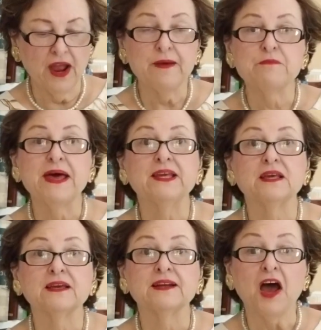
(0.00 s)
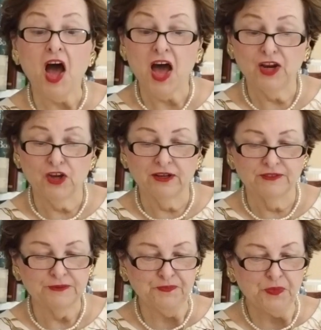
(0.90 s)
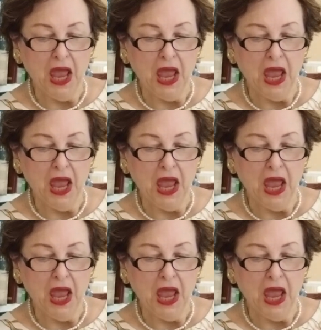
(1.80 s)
and baking in a hot oven.